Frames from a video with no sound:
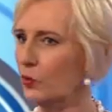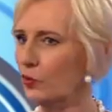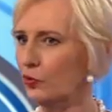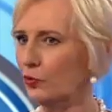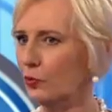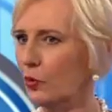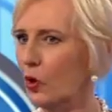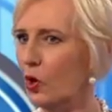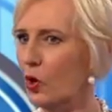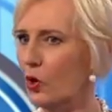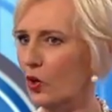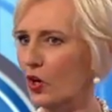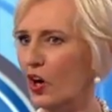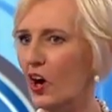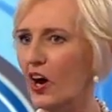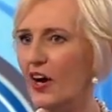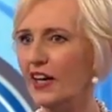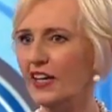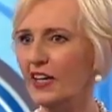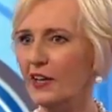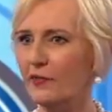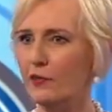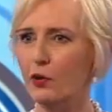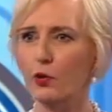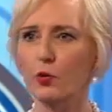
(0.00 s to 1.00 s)
was wrong. I
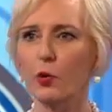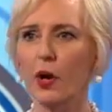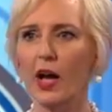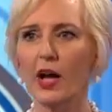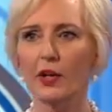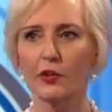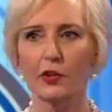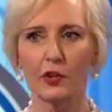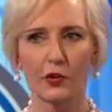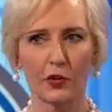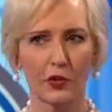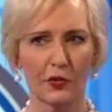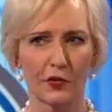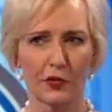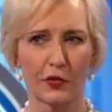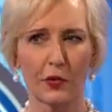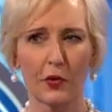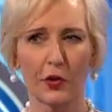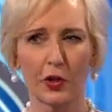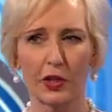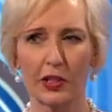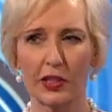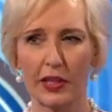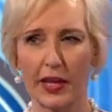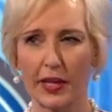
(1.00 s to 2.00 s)
never rounded the
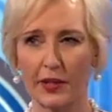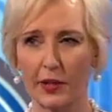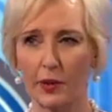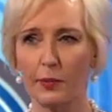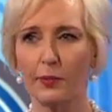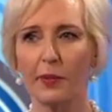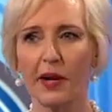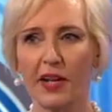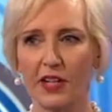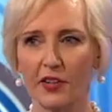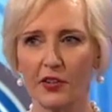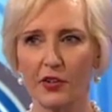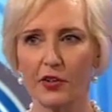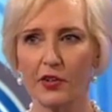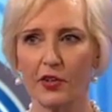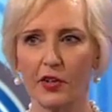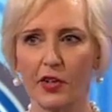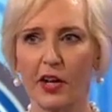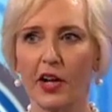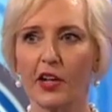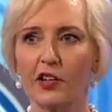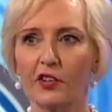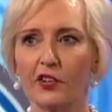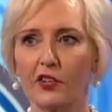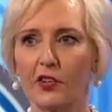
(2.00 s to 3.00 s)
circle out and made the
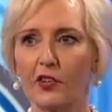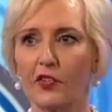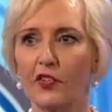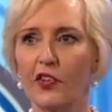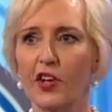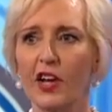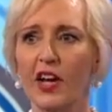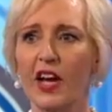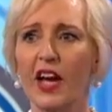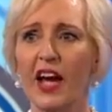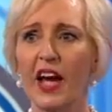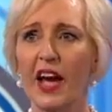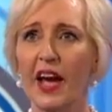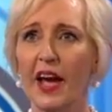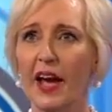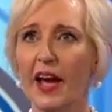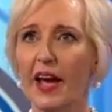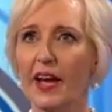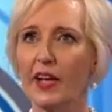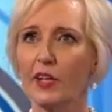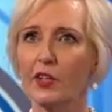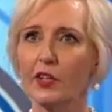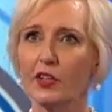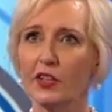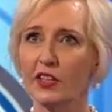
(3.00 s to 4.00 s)
deductions.
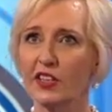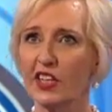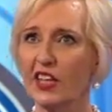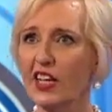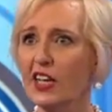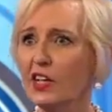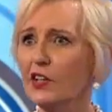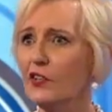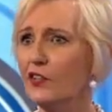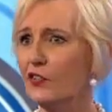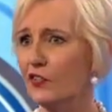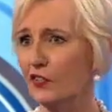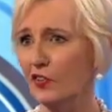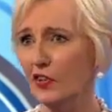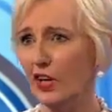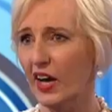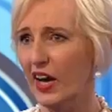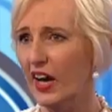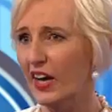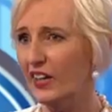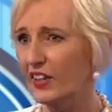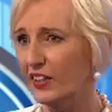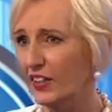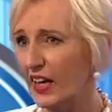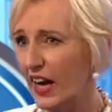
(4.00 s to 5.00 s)
And kids
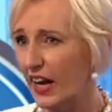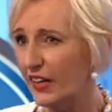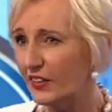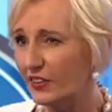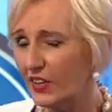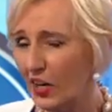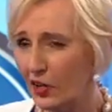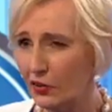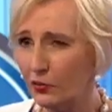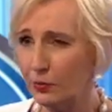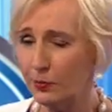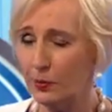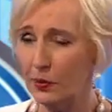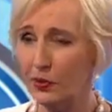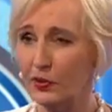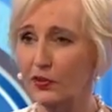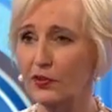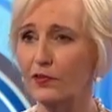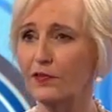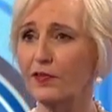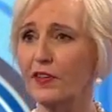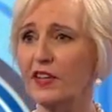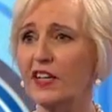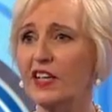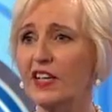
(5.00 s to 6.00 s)
are desperate to
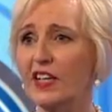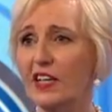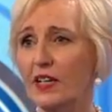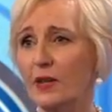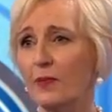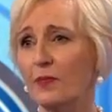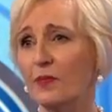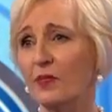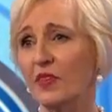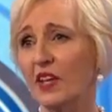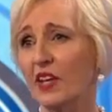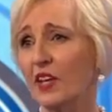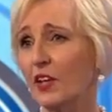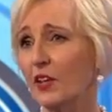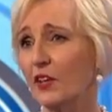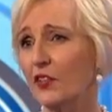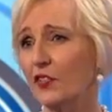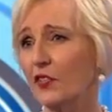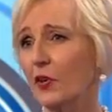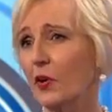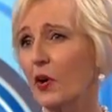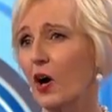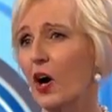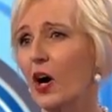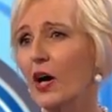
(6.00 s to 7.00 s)
fit in.
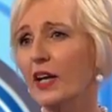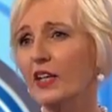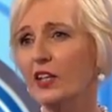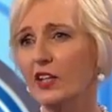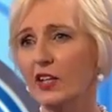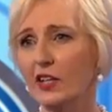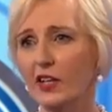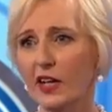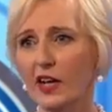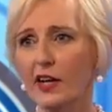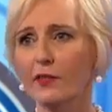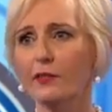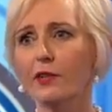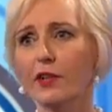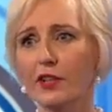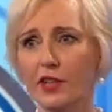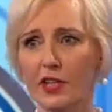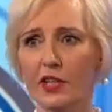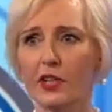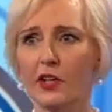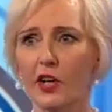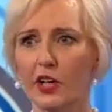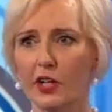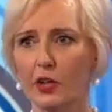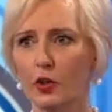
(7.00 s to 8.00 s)
So I did
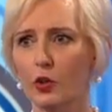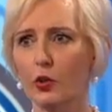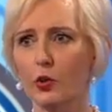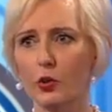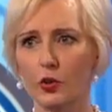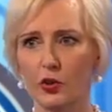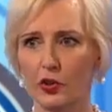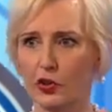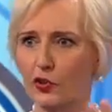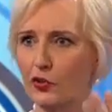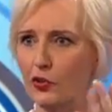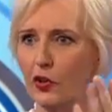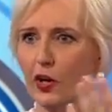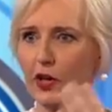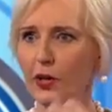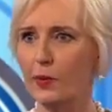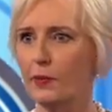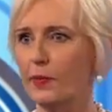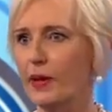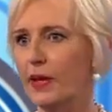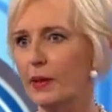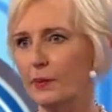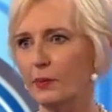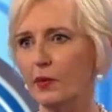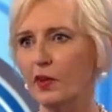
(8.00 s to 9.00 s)
everything I could to try to
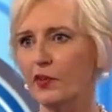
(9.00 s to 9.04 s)
make